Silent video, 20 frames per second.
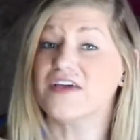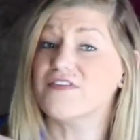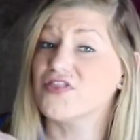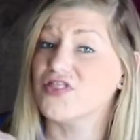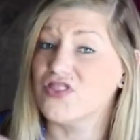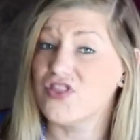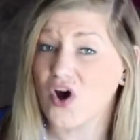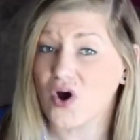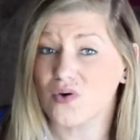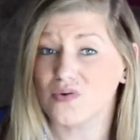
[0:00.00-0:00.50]

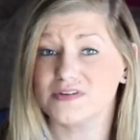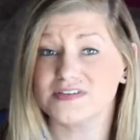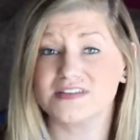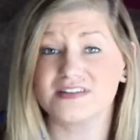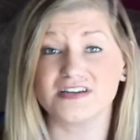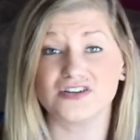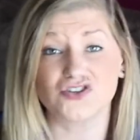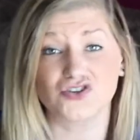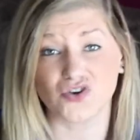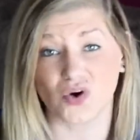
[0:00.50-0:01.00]
Those
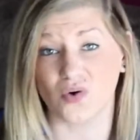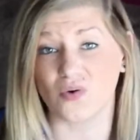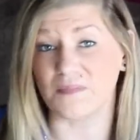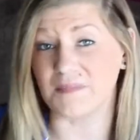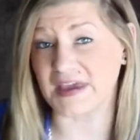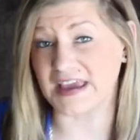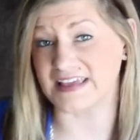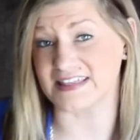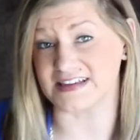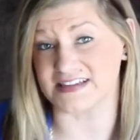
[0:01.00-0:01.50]
that don't
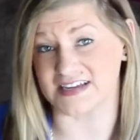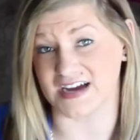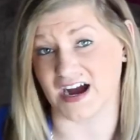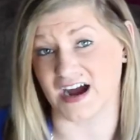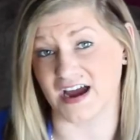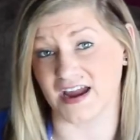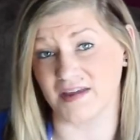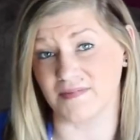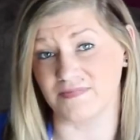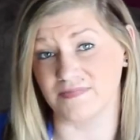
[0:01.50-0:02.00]
make the
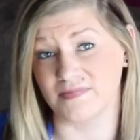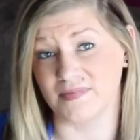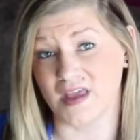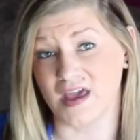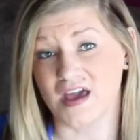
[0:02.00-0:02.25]
time